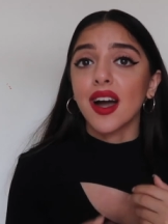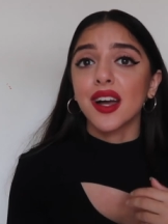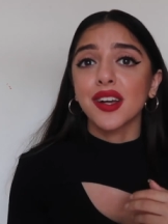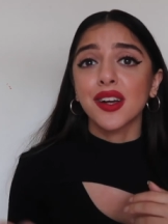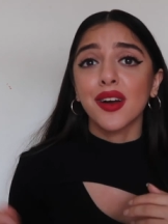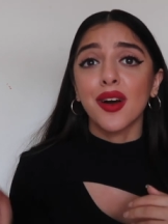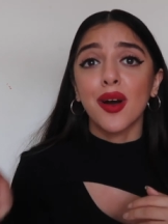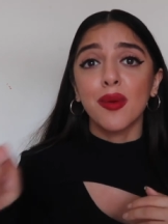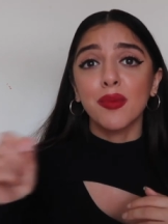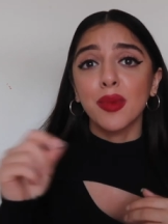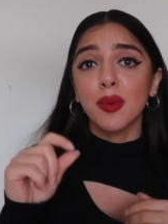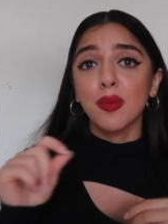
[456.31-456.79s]
I
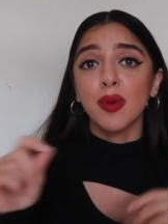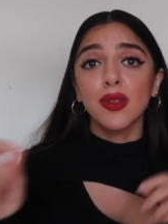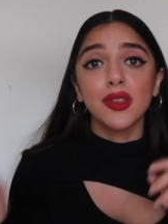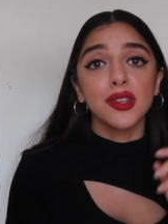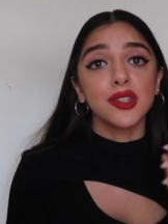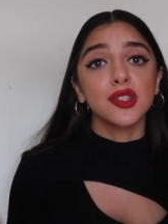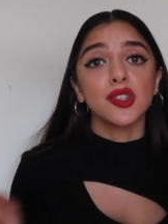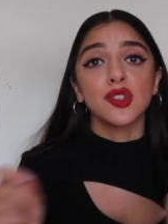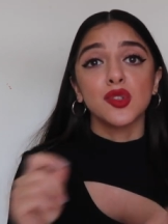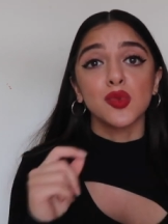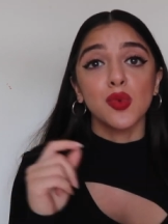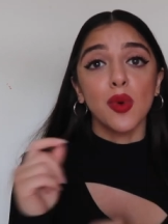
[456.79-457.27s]
can't be
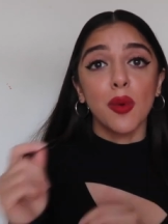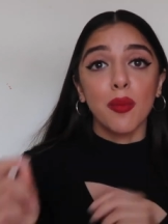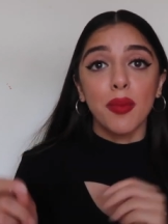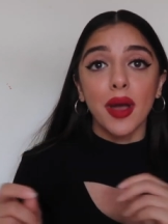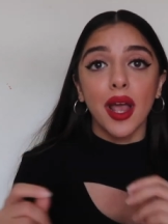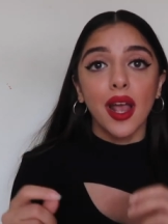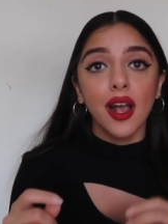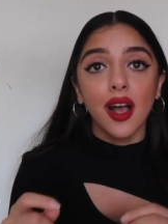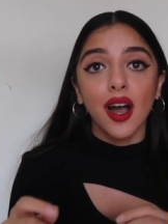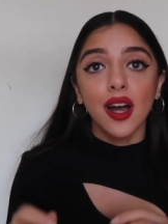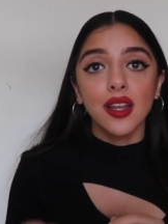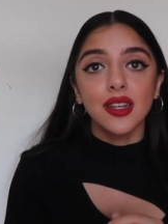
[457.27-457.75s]
bothered to swap
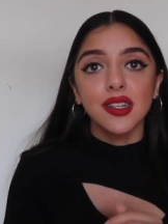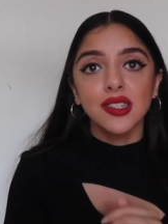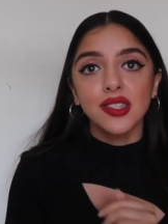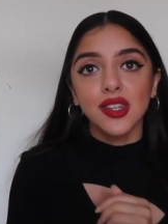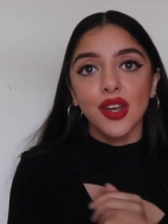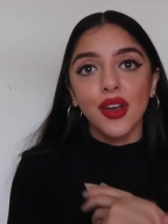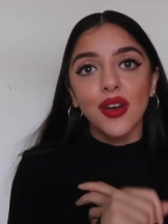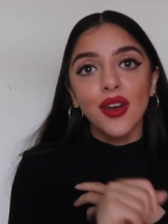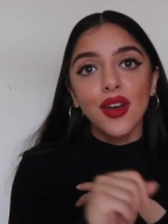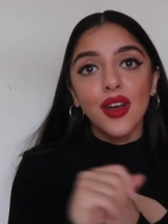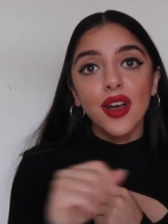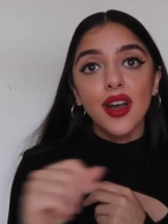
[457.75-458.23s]
pen colours
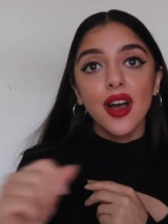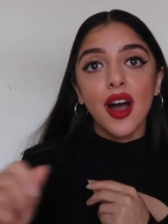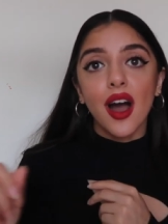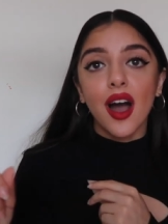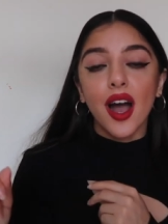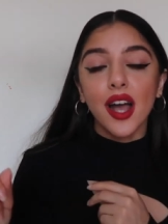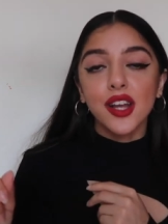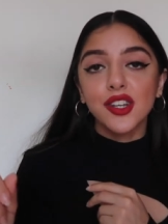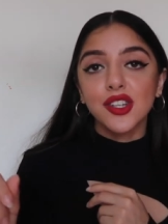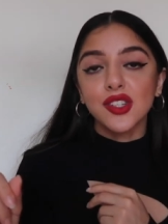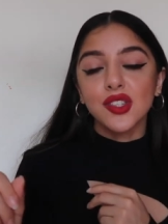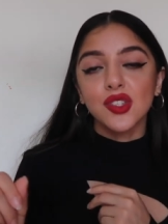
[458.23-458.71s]
so
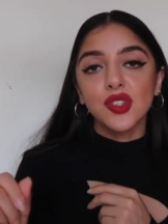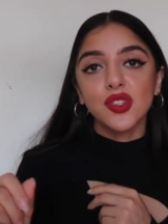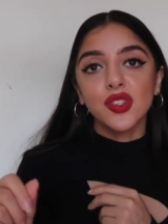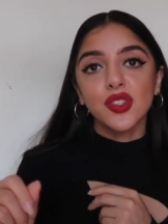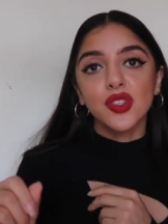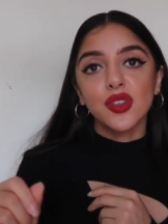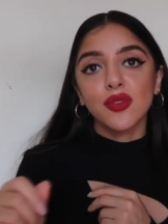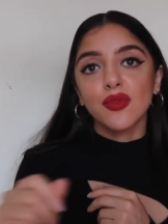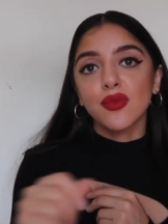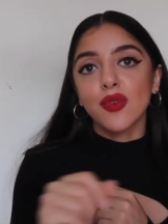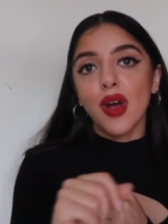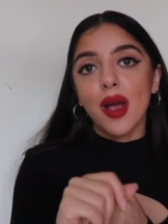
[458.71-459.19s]
I just
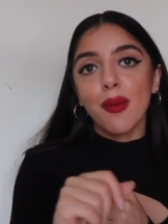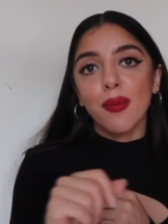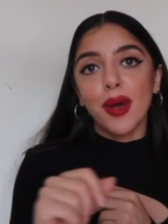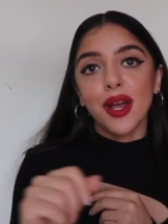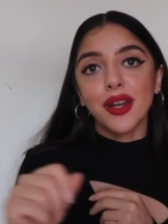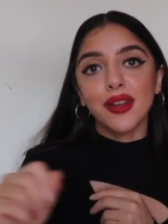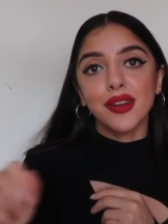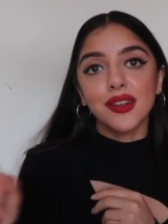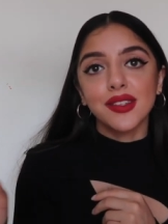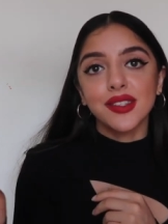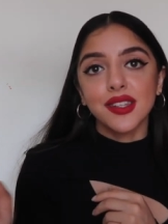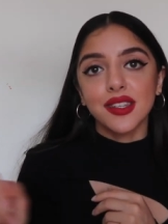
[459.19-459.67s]
write
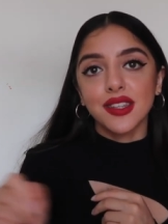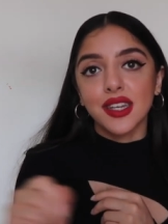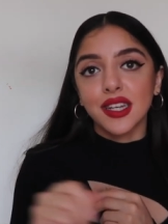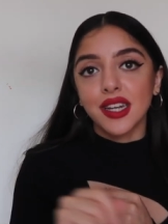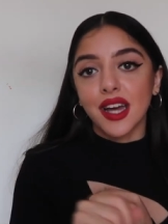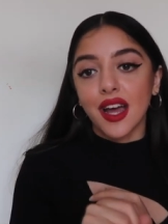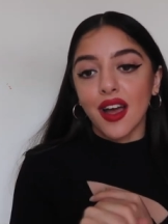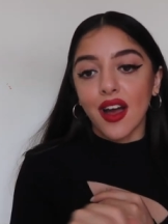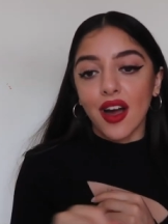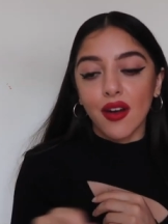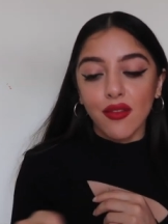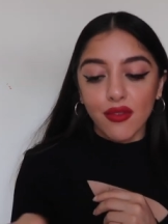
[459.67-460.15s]
my notes and then
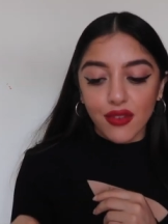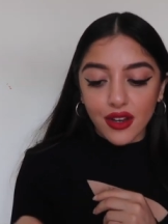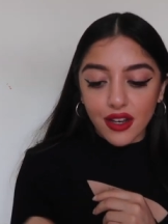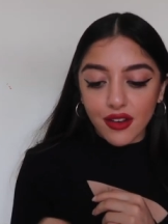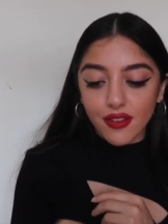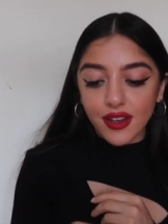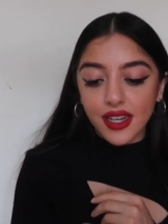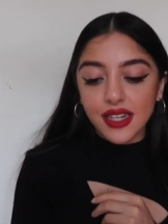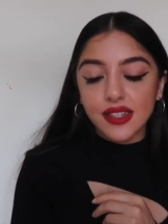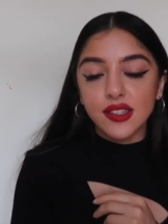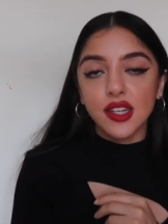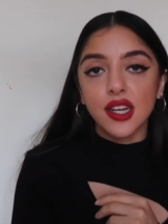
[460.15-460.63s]
I
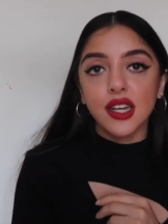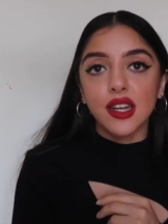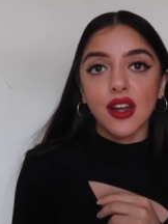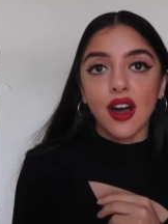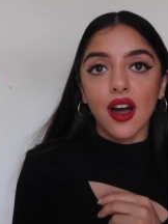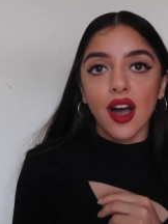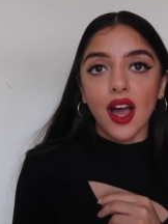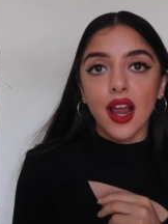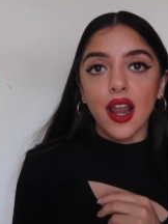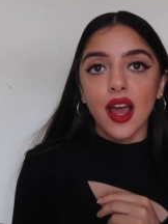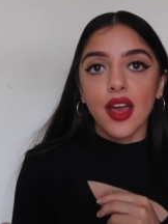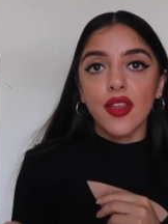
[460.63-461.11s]
reread it and
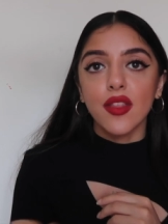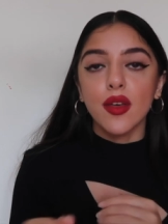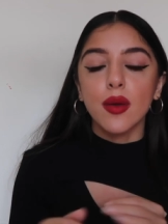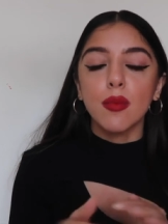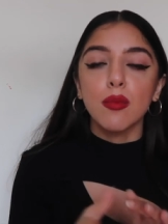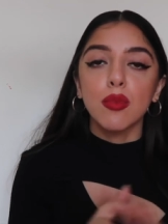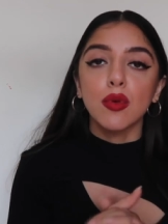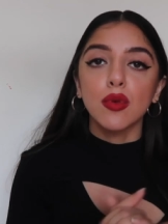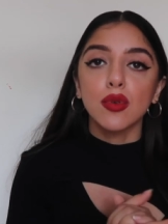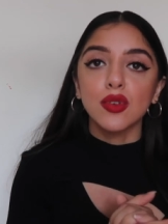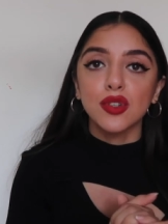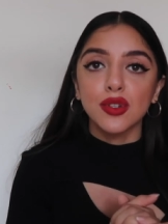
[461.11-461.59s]
highlight the
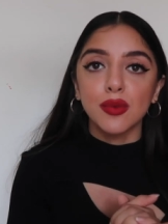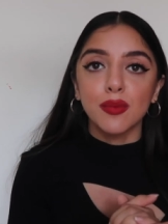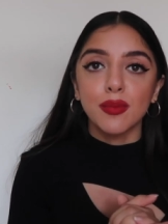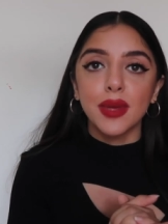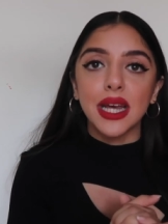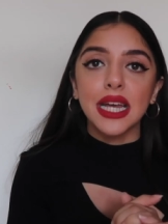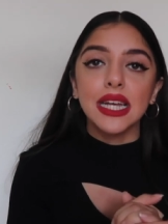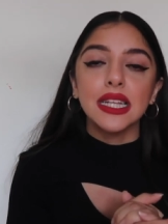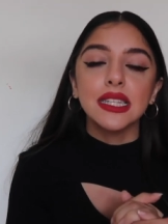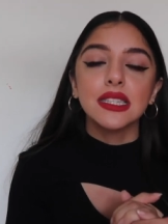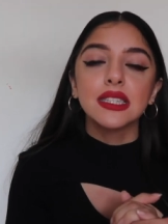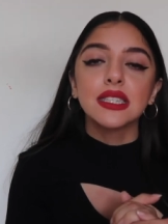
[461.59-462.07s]
important
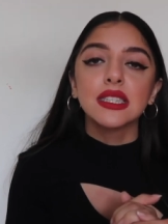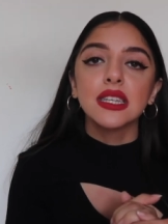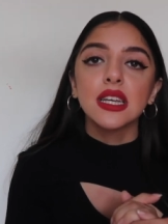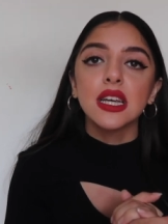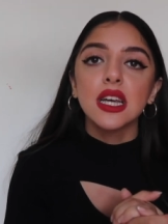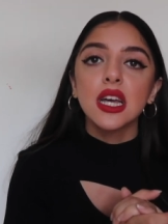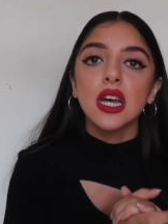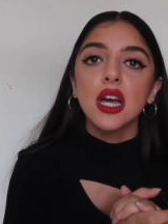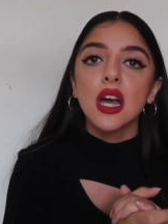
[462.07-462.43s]
bits.